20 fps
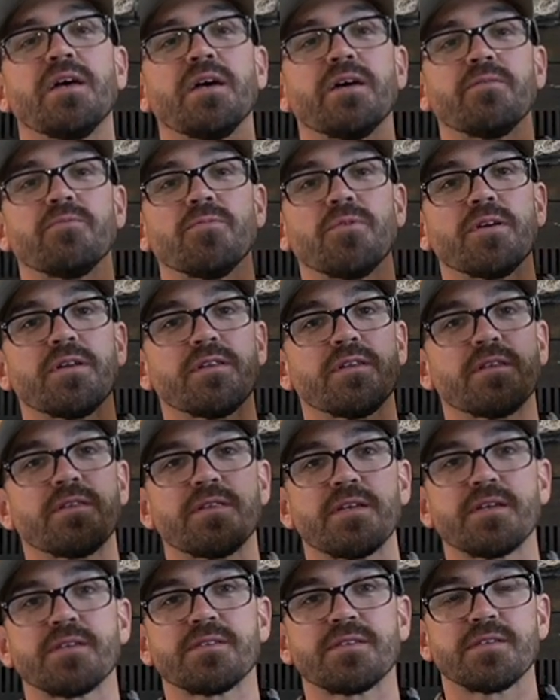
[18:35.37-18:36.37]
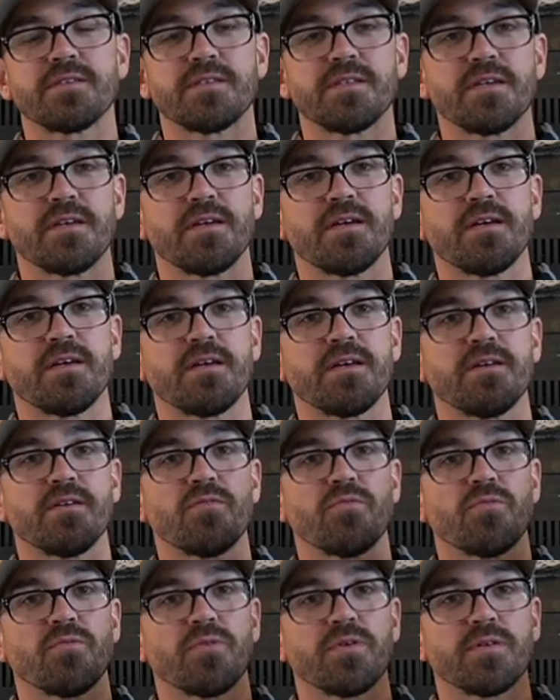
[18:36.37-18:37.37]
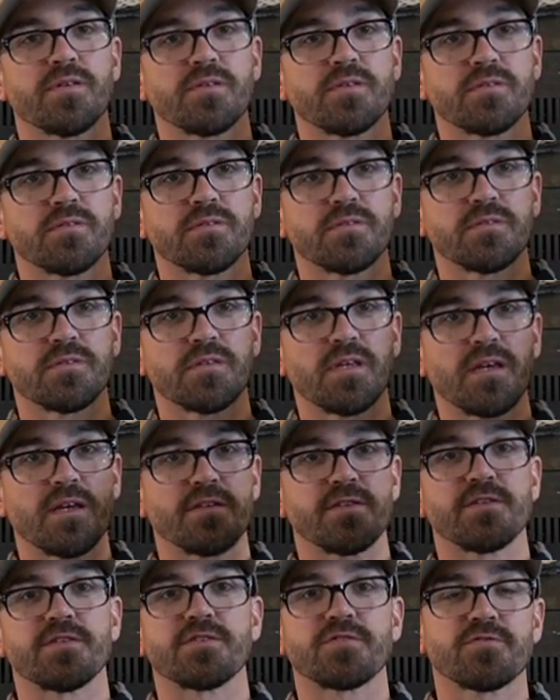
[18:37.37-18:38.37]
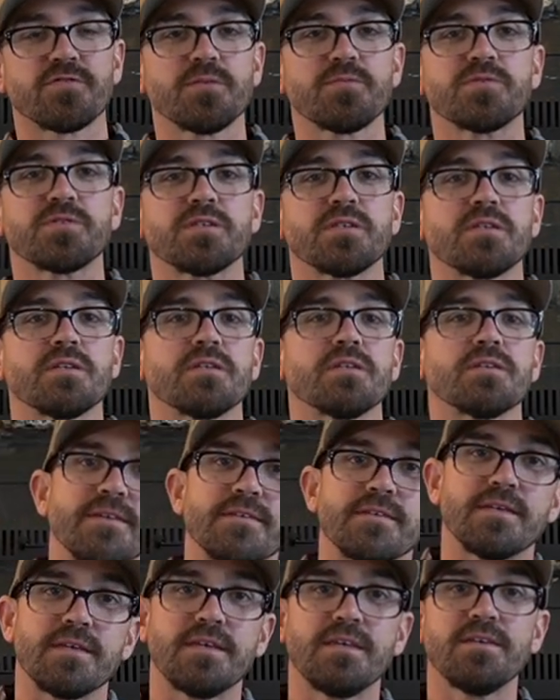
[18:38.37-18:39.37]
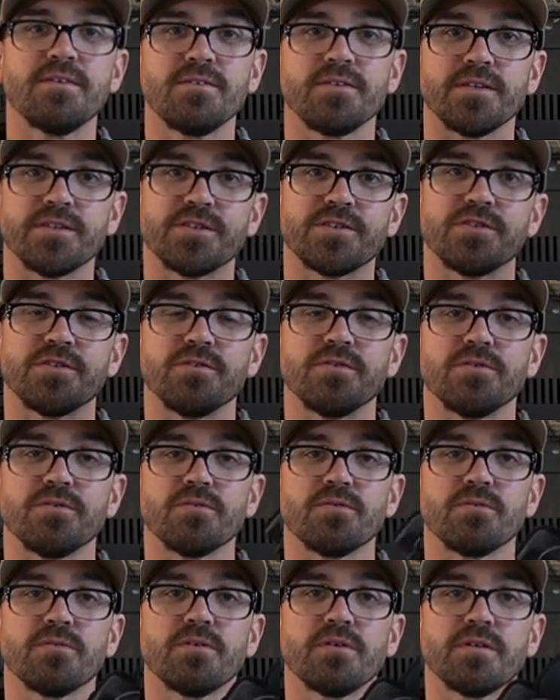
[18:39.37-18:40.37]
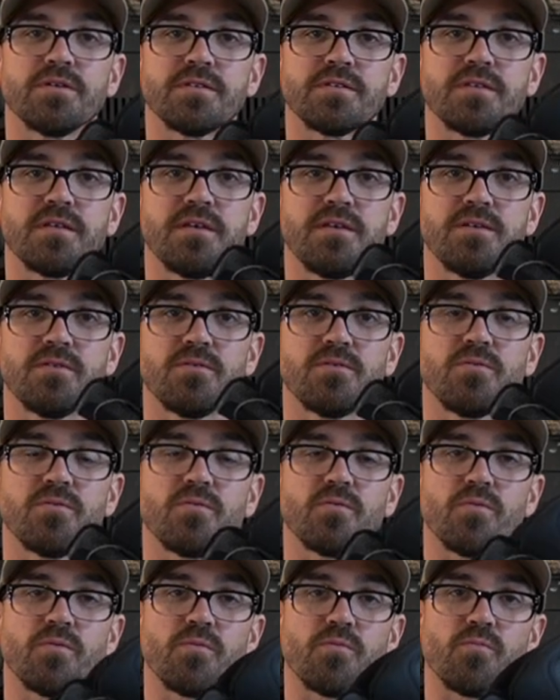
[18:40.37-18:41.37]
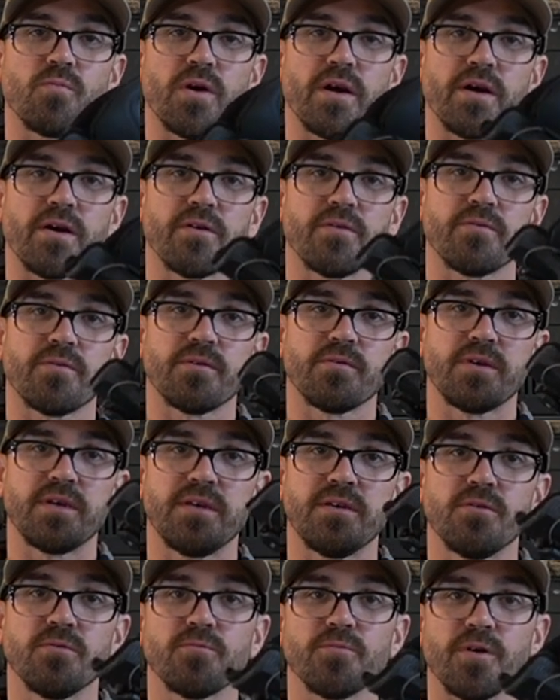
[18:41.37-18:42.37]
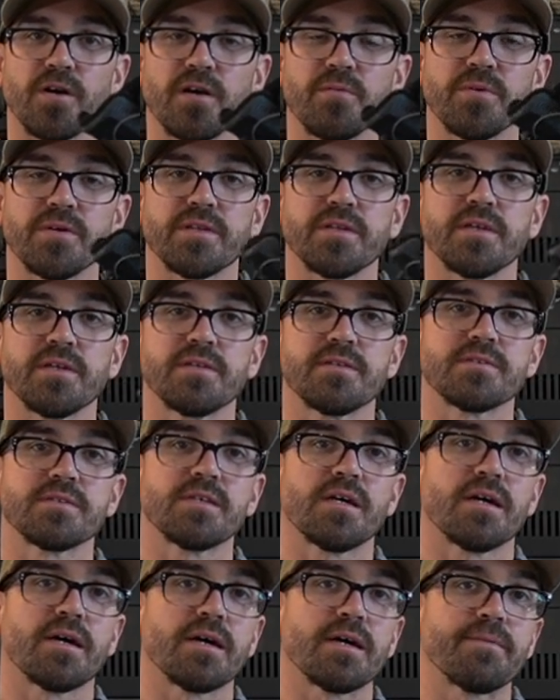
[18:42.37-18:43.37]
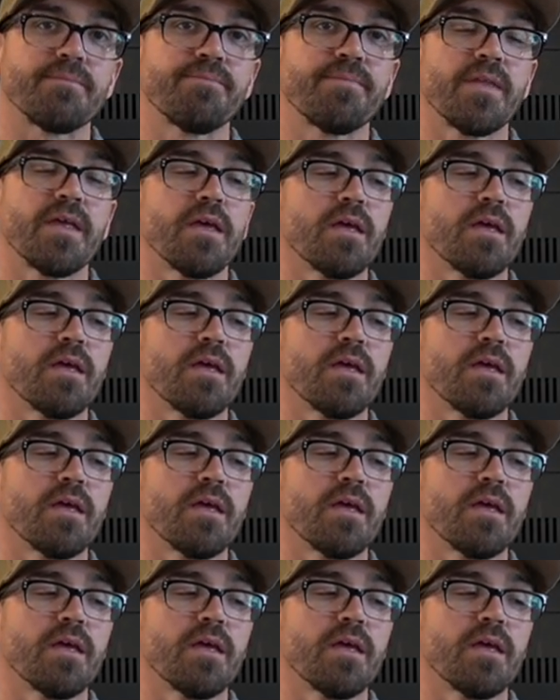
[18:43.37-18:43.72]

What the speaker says: And one of the things that they say in the description is heel issue, this heel wear, heel rub on the inside.